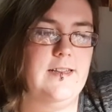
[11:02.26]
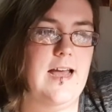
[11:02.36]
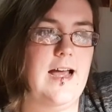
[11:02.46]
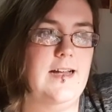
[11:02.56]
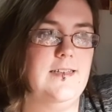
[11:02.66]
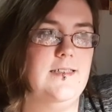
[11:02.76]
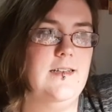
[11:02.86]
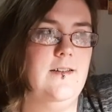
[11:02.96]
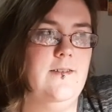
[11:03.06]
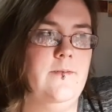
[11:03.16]
that
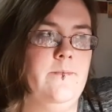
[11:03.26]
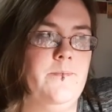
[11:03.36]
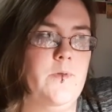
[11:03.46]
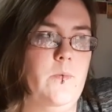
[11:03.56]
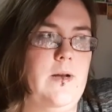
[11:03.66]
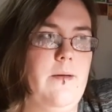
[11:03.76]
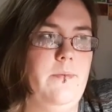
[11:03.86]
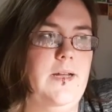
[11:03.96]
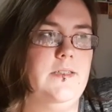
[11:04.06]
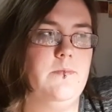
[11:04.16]
when I
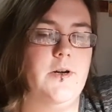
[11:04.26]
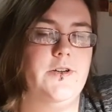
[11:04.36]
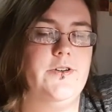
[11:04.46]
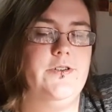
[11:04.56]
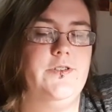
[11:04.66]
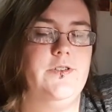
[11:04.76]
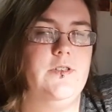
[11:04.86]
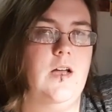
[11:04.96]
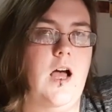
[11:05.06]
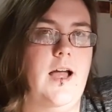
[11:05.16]
blend markers,
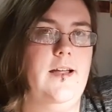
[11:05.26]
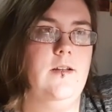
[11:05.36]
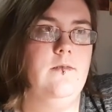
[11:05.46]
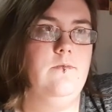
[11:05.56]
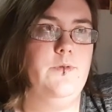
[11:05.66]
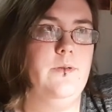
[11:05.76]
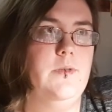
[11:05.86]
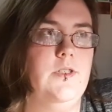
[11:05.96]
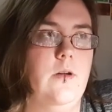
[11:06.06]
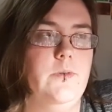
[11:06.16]
I pretty
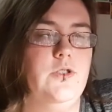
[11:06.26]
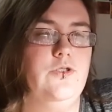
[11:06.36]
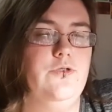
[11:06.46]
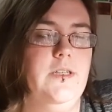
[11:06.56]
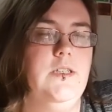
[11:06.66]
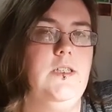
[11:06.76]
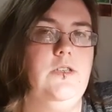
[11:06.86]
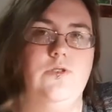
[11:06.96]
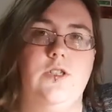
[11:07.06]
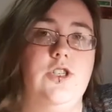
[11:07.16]
much almost strictly
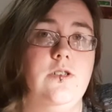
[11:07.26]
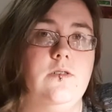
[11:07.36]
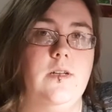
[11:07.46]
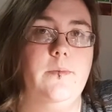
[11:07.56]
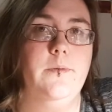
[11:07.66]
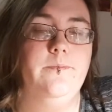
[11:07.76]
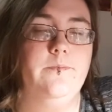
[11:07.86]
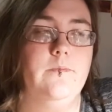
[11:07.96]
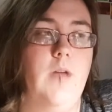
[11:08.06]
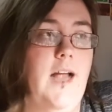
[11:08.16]
use the chisel nib.
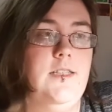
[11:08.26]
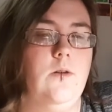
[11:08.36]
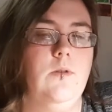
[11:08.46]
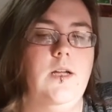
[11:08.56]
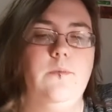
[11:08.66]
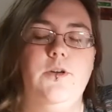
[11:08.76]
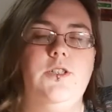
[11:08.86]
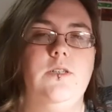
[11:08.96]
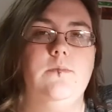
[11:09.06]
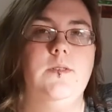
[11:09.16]
I don't like brush
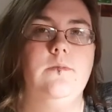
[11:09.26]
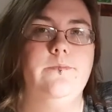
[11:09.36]
nibs.